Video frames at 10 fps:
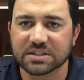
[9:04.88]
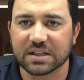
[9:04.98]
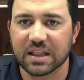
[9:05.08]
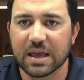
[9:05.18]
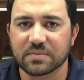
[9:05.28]

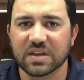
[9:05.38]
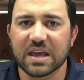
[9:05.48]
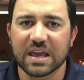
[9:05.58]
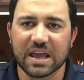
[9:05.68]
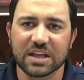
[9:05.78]
claims
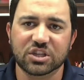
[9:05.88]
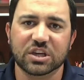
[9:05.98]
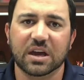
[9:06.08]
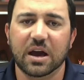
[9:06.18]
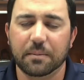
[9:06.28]

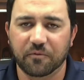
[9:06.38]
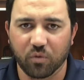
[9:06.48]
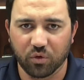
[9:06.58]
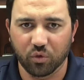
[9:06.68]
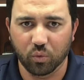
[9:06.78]
inching up
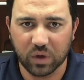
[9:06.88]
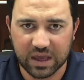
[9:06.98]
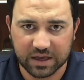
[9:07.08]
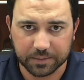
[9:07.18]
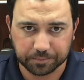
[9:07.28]
for the
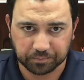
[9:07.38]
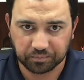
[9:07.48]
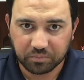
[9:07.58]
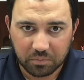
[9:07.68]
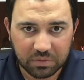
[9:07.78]
week.
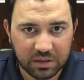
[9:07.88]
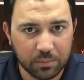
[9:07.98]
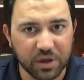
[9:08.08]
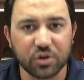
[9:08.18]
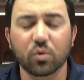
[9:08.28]

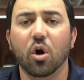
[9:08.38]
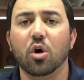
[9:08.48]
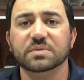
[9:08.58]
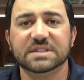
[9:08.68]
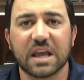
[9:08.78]
But new
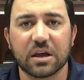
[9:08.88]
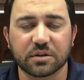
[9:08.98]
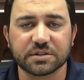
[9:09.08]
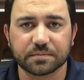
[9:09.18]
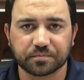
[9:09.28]
home
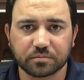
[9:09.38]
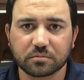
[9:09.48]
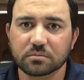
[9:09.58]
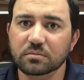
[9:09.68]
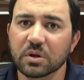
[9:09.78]
sales
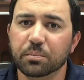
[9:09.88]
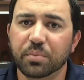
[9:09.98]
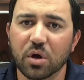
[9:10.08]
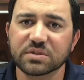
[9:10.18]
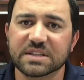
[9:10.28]

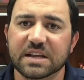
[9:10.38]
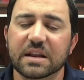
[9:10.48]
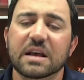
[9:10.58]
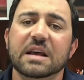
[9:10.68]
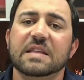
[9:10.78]
posted
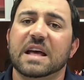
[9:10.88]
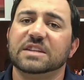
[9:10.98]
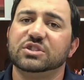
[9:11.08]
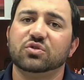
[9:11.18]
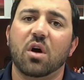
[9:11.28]
that
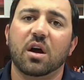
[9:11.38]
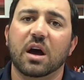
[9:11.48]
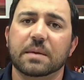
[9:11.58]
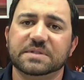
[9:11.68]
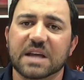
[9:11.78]
strong
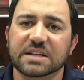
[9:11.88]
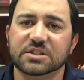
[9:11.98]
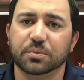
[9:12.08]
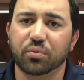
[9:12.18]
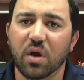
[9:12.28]
upside
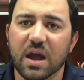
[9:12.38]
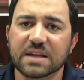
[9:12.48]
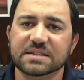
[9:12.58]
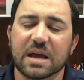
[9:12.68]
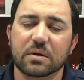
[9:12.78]

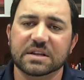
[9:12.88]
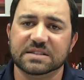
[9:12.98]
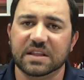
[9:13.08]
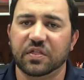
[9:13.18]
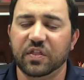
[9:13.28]
surprise. That is
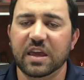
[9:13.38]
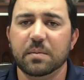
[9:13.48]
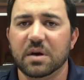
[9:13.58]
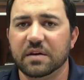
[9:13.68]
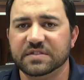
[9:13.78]
the theme
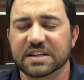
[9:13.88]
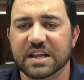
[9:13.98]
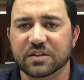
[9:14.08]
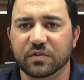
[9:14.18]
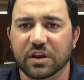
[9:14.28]
of
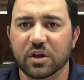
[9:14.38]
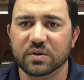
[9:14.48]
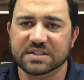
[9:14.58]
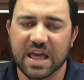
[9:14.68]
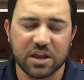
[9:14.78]
today's video,
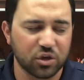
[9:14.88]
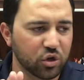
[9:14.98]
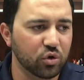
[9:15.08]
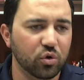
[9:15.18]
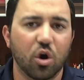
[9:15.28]
is that
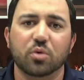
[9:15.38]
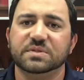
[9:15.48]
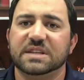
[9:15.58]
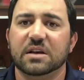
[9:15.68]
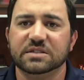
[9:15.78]
new home
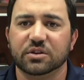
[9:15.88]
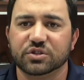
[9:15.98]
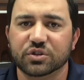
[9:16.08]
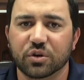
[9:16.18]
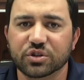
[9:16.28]
sales are
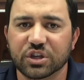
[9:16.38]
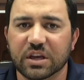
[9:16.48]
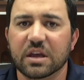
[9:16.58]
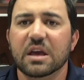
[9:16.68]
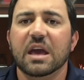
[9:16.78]

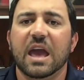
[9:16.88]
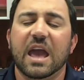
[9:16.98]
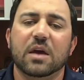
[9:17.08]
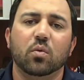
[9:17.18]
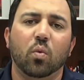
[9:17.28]
surging,
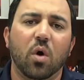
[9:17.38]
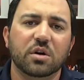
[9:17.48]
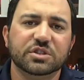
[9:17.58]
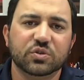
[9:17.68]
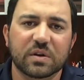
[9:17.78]
and Wall
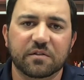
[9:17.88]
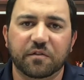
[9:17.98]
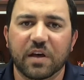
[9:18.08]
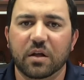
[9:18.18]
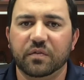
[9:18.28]
Street
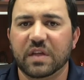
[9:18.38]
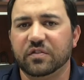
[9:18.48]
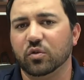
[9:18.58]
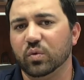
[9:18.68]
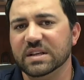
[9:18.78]
felt that
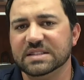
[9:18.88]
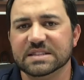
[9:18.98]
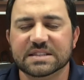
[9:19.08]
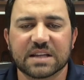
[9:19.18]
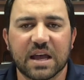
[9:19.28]
the recent
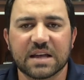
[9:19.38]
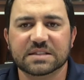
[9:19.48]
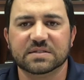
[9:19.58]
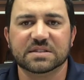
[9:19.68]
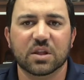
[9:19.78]
signs
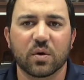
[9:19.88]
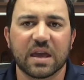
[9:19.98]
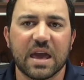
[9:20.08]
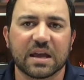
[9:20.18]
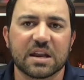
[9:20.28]
of slowing
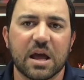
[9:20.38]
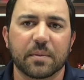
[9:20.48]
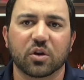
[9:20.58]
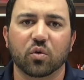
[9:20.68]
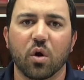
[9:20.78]

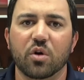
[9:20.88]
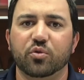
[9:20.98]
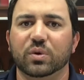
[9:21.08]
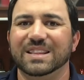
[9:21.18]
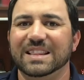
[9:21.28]
economic growth
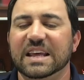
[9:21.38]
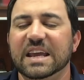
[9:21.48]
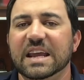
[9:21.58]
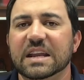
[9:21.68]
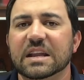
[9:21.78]
would
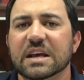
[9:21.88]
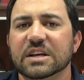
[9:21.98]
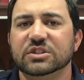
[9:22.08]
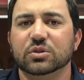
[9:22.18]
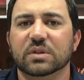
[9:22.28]
lead
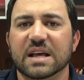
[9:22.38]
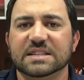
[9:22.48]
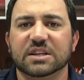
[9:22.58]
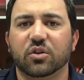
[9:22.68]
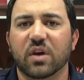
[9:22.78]
to less
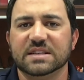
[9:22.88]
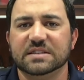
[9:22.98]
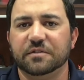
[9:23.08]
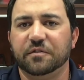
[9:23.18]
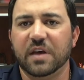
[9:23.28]

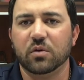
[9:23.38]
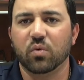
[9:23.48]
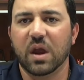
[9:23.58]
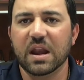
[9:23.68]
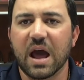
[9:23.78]
aggressive Fed
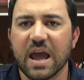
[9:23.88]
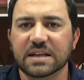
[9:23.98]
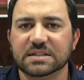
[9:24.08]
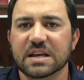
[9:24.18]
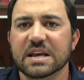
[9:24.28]
rate
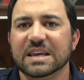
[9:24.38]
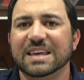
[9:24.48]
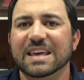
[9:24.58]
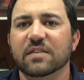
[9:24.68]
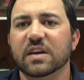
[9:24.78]
hikes,
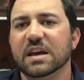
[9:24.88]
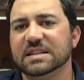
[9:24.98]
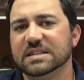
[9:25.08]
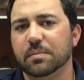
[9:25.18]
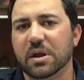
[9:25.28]
giving us
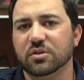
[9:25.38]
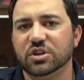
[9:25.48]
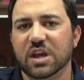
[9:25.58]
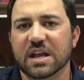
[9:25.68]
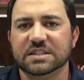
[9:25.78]
a better
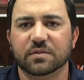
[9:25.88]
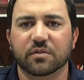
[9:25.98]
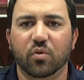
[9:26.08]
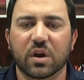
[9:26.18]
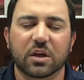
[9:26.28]
chance of
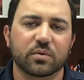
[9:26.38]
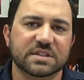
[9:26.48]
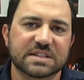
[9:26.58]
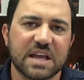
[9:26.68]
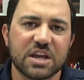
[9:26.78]
avoiding a
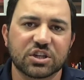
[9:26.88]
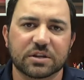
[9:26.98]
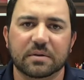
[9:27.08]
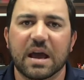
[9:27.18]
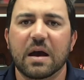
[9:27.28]

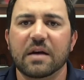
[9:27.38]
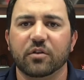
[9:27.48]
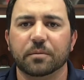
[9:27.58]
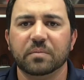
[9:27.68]
recession. However,